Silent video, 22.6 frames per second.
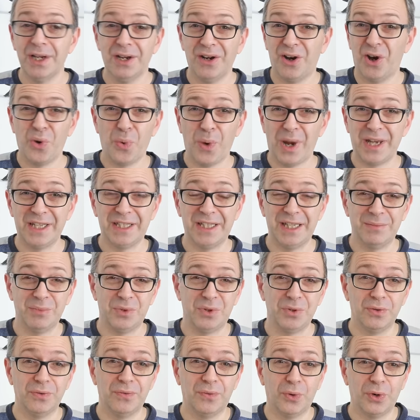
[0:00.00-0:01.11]
I always seem
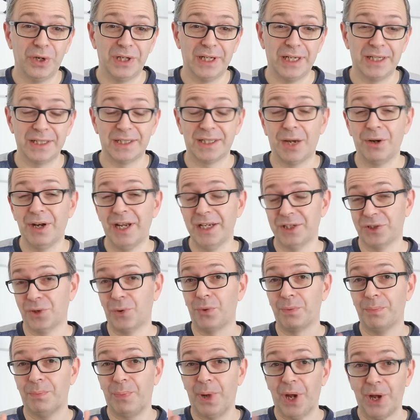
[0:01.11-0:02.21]
to avoid it, so let's call
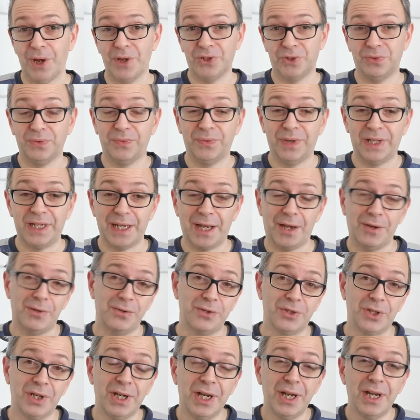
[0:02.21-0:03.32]
them personal
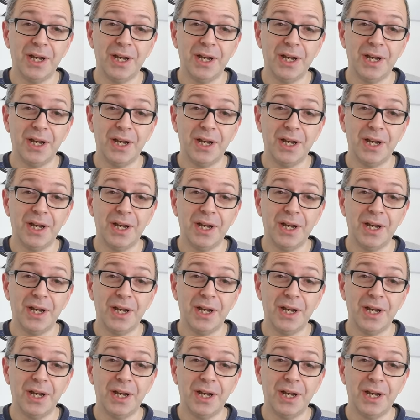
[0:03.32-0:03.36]
videos.